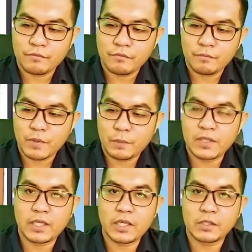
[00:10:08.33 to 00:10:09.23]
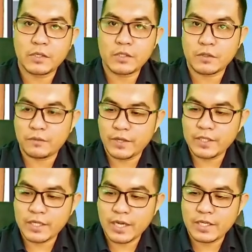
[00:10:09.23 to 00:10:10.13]
perpendicular to the surface,
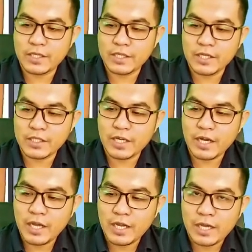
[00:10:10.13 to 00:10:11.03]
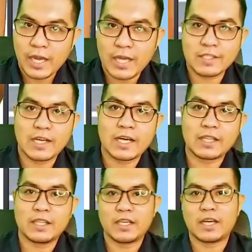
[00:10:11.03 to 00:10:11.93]
and this is the s
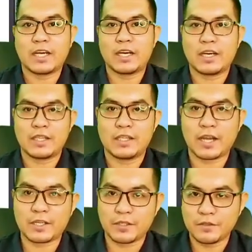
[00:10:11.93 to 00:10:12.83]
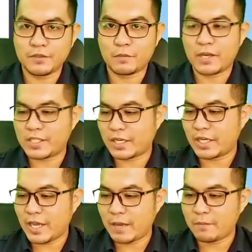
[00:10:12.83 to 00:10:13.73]
hat direction. So basically
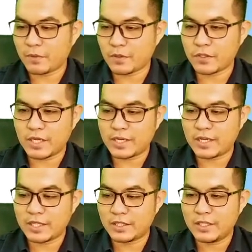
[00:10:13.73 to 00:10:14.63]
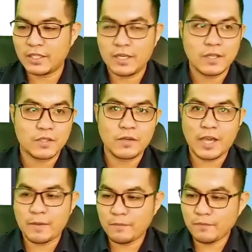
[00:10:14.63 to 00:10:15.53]
m cross n hat. So
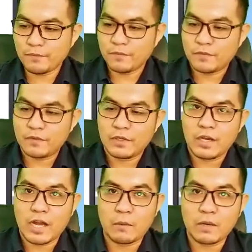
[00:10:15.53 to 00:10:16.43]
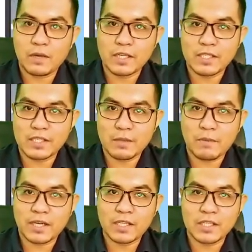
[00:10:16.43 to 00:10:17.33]
m, our
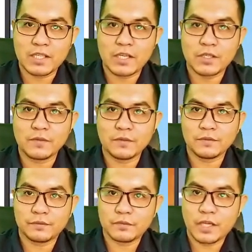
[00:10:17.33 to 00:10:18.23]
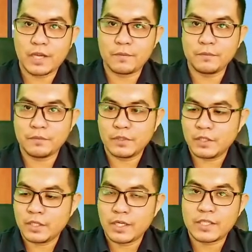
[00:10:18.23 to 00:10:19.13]
magnetization, m
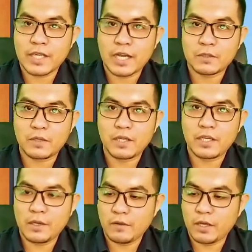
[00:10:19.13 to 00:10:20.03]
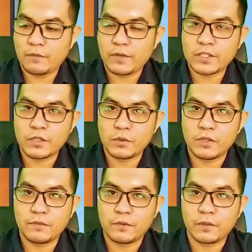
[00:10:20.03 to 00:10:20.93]
is actually, if it's
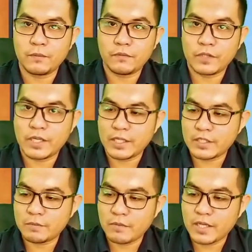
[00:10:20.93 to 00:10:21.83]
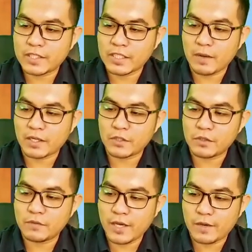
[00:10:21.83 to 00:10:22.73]
uniform, then it has a magnitude
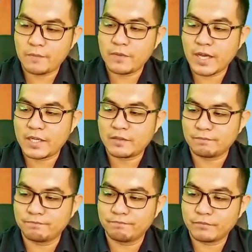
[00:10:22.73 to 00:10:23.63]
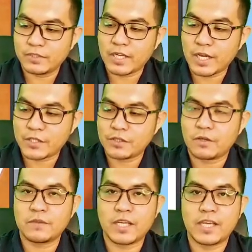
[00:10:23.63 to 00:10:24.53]
of m and direction
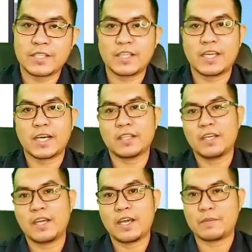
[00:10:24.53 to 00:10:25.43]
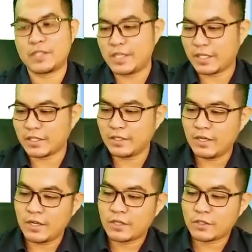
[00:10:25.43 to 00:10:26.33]
of, say, z hat, mz hat.
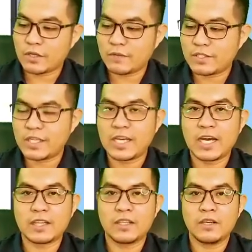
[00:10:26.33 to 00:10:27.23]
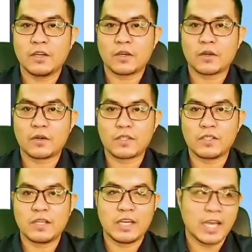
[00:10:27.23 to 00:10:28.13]
So you have z hat
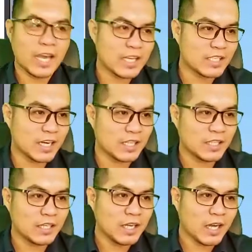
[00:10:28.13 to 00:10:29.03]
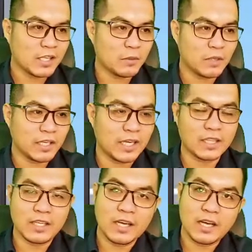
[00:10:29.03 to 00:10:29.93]
cross s hat, and you will
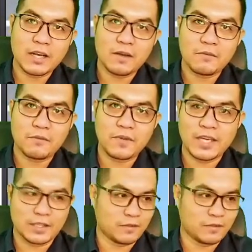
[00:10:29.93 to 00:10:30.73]
get a phi hat.